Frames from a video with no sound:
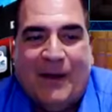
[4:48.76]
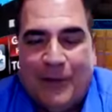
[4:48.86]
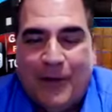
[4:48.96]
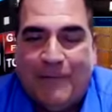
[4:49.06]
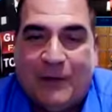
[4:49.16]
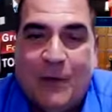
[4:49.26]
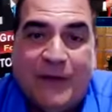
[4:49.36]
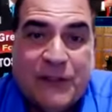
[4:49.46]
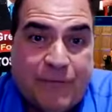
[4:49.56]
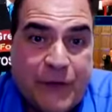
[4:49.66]
perfect. Well,
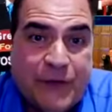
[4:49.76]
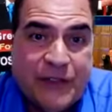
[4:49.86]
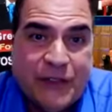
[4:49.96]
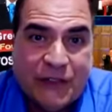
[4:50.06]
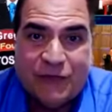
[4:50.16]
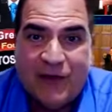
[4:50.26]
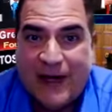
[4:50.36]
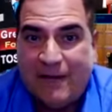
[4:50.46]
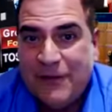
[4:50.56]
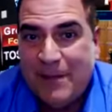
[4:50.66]
there's a few things you can do right
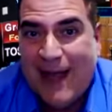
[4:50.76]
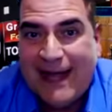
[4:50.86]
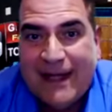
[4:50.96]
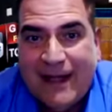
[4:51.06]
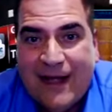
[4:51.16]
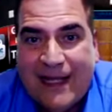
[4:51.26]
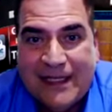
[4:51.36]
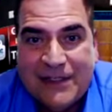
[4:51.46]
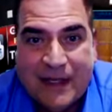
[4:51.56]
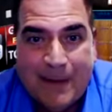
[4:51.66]
off your bat
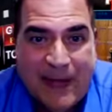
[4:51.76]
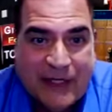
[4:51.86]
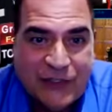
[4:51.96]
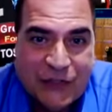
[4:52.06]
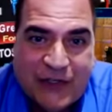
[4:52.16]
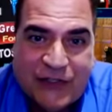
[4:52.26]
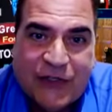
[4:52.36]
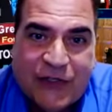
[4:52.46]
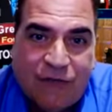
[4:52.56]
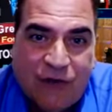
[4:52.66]
is uh, make sure that you're
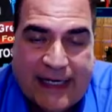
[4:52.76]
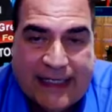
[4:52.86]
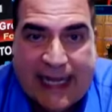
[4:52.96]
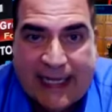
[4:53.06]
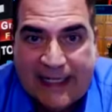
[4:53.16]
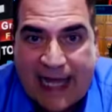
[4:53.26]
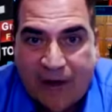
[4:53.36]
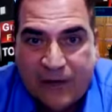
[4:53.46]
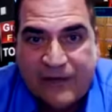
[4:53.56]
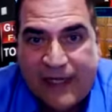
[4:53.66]
not running any
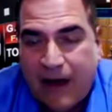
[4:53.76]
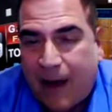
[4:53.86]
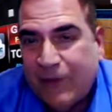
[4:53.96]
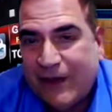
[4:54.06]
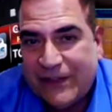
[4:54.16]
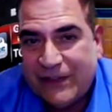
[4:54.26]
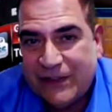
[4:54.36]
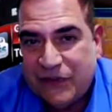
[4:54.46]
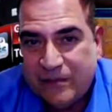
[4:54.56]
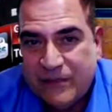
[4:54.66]
out of date operating
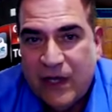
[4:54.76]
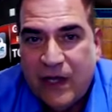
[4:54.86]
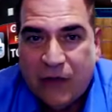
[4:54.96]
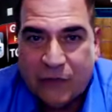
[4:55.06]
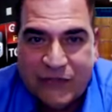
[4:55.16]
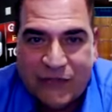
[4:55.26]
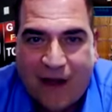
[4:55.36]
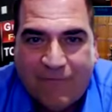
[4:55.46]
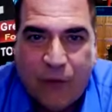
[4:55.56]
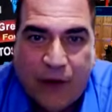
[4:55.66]
systems or
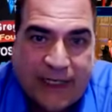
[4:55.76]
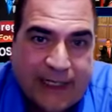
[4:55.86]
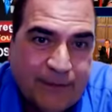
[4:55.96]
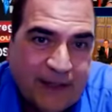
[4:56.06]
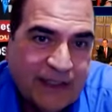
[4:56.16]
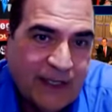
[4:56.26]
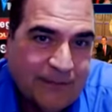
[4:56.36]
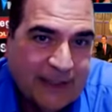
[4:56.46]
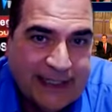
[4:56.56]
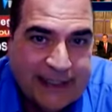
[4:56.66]
software keep things
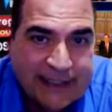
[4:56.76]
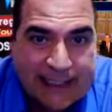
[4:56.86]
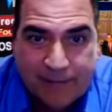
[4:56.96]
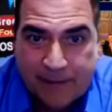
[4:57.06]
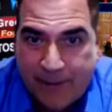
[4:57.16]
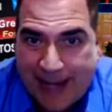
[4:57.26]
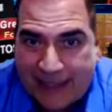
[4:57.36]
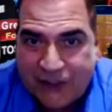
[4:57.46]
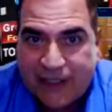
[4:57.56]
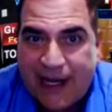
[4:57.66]
updated keep the
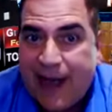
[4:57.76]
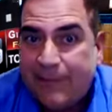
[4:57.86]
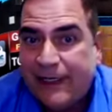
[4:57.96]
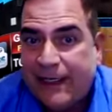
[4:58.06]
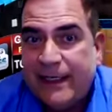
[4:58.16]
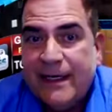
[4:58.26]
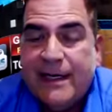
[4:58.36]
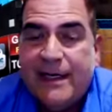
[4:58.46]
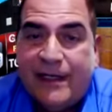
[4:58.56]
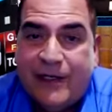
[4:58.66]
patching happening
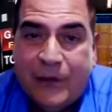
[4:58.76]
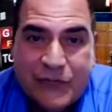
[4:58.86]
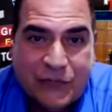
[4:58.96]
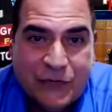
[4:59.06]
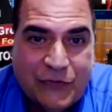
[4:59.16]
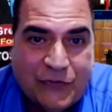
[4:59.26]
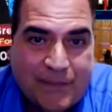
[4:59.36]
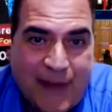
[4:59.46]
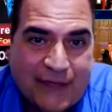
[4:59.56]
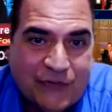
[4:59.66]
you know, as soon as the
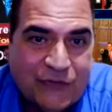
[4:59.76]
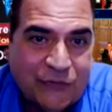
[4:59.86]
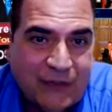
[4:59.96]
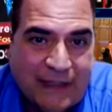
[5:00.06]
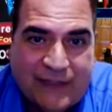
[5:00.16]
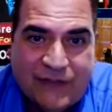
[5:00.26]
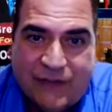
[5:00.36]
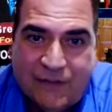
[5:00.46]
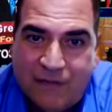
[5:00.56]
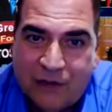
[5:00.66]
patches are released
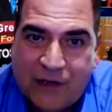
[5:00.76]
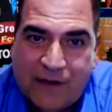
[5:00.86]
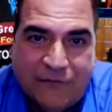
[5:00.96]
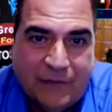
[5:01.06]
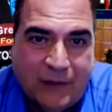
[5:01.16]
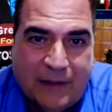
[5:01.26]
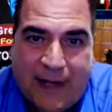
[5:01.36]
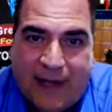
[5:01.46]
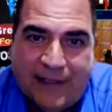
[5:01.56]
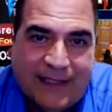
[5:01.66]
and you feel comfortable
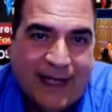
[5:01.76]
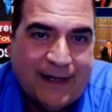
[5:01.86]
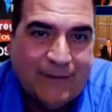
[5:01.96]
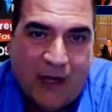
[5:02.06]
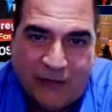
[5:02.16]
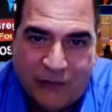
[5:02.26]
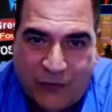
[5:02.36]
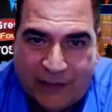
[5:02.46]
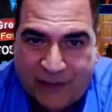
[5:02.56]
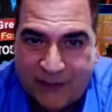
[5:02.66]
about it, get them on as
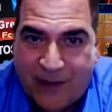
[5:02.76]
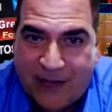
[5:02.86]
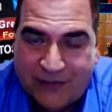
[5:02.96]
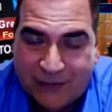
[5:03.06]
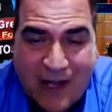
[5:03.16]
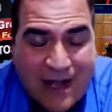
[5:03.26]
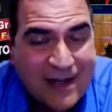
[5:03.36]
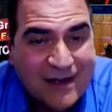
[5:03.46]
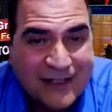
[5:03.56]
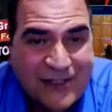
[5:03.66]
quickly as possible.
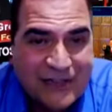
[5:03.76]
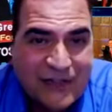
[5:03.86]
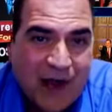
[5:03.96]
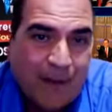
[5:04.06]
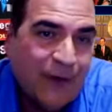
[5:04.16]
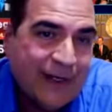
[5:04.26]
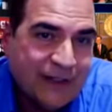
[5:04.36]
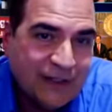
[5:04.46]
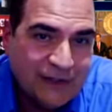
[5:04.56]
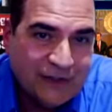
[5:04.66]
Not just the operating
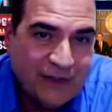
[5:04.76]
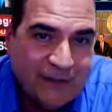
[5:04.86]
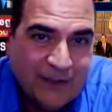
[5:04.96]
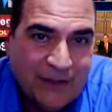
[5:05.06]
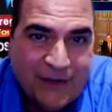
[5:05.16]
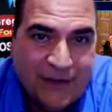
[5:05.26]
system, you know, the